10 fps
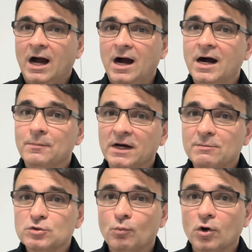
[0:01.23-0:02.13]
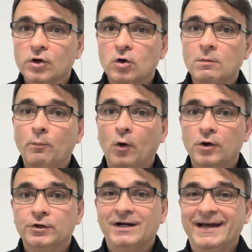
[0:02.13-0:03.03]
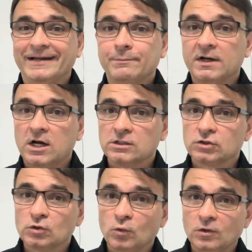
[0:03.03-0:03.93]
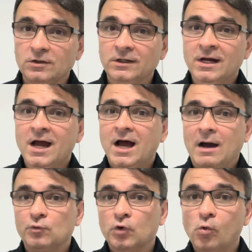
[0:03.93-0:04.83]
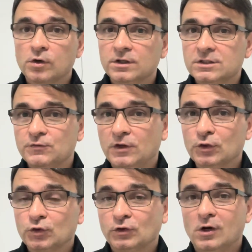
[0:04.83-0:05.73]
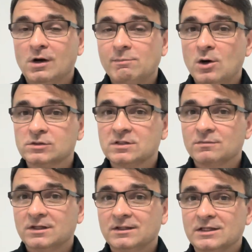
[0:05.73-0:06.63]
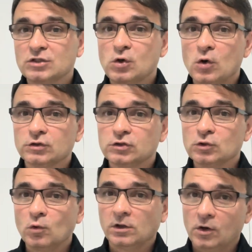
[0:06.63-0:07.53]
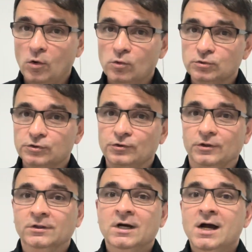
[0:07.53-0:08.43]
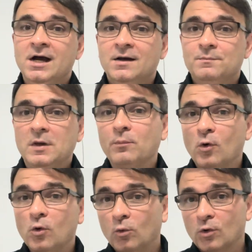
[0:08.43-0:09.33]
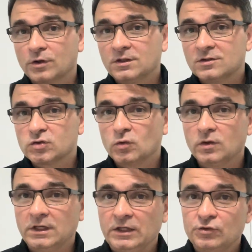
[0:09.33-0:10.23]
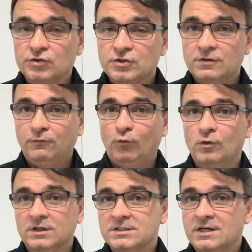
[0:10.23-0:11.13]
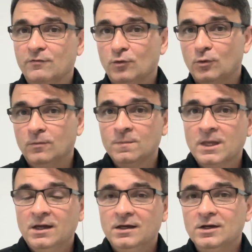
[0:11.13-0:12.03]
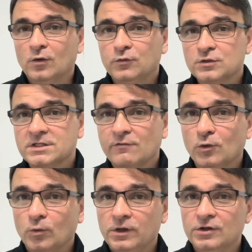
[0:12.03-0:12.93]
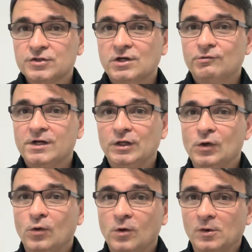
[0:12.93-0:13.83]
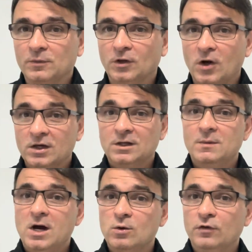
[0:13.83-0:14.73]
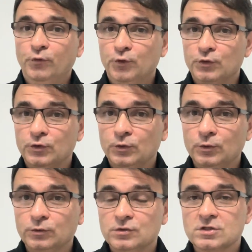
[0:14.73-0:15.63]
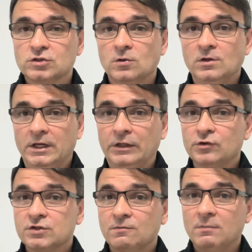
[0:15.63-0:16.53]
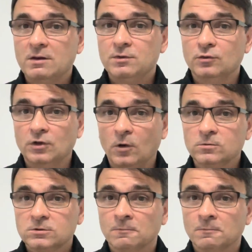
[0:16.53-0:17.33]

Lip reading: Hi, my name is Marco. I'm a partner at Apricot Solar. I'm recording this video to talk about something that's called solar coaster. People who worked in the solar industry for several years, they already know what I'm talking about. If you're new to the solar industry, maybe you don't.